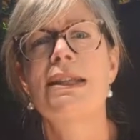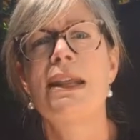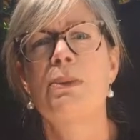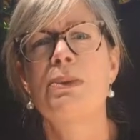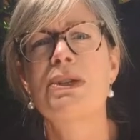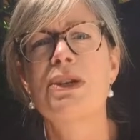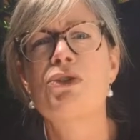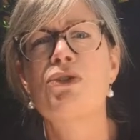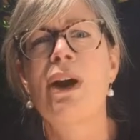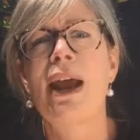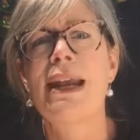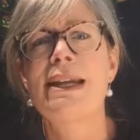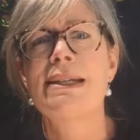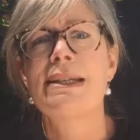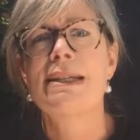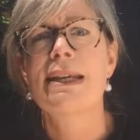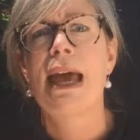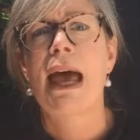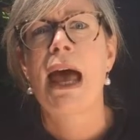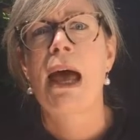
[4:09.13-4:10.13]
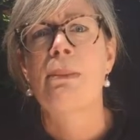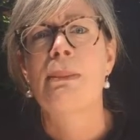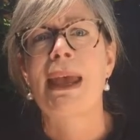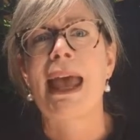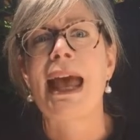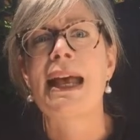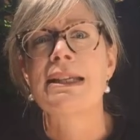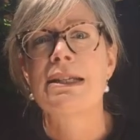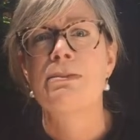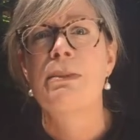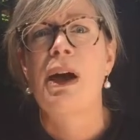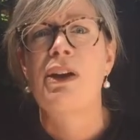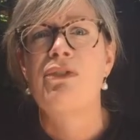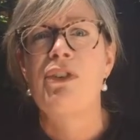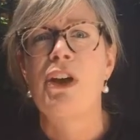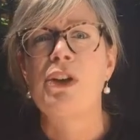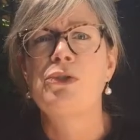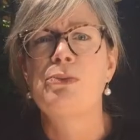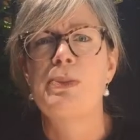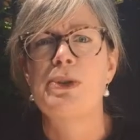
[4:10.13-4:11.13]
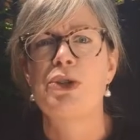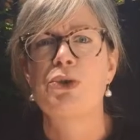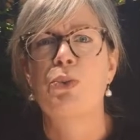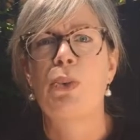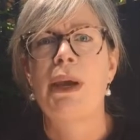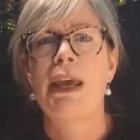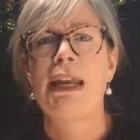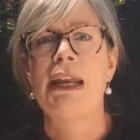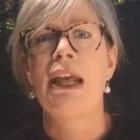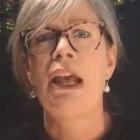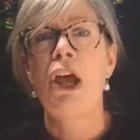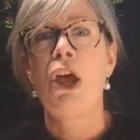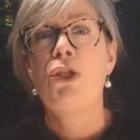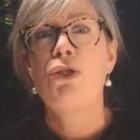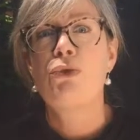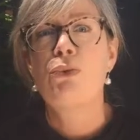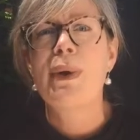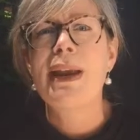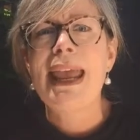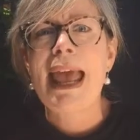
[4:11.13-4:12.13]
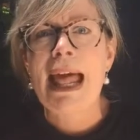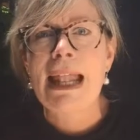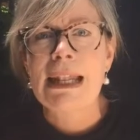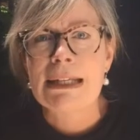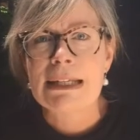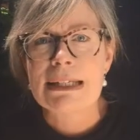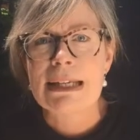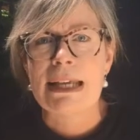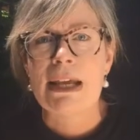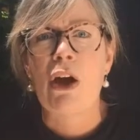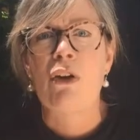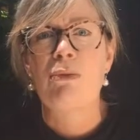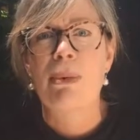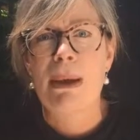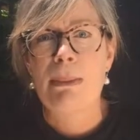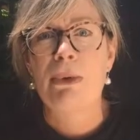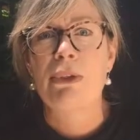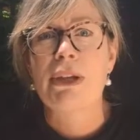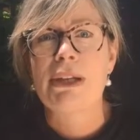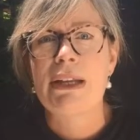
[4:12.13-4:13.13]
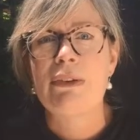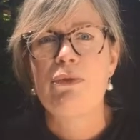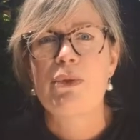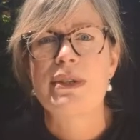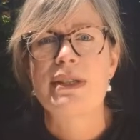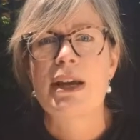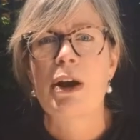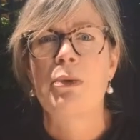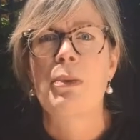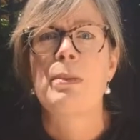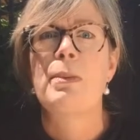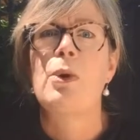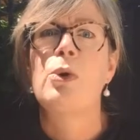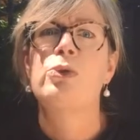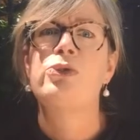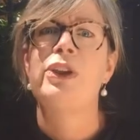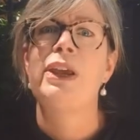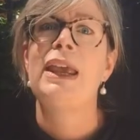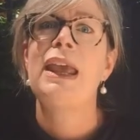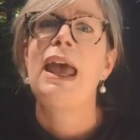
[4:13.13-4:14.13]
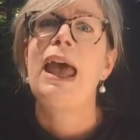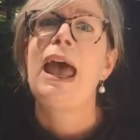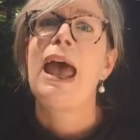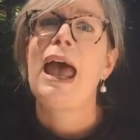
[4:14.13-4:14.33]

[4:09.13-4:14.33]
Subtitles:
There was a great chasm, I felt, between the reality of people that live with cerebral palsy